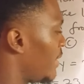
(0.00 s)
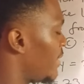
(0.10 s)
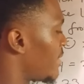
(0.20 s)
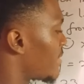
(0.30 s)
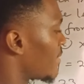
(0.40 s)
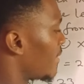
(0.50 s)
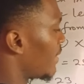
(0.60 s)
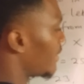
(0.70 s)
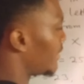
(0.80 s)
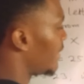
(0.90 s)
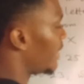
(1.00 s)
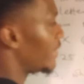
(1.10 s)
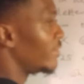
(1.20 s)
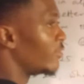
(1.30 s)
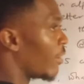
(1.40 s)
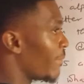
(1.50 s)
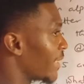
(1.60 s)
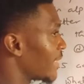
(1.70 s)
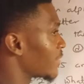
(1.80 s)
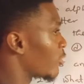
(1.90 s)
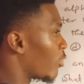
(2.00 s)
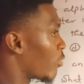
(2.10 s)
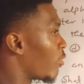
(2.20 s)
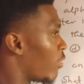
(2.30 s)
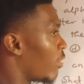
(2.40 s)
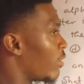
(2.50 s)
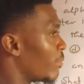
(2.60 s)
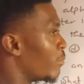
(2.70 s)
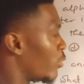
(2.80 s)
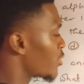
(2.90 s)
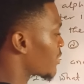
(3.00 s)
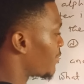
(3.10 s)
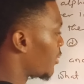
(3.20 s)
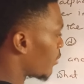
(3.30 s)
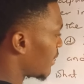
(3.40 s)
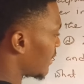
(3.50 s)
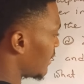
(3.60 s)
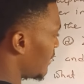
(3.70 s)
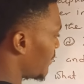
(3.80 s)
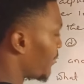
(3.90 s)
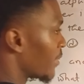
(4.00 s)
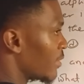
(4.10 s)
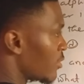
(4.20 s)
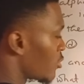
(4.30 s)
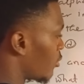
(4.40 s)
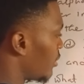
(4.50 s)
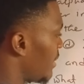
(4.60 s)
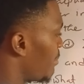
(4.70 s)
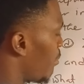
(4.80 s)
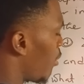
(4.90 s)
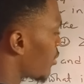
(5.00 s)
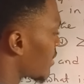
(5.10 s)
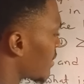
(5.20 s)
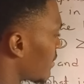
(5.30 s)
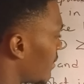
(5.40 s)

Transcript: is the number that occur most frequently. So the most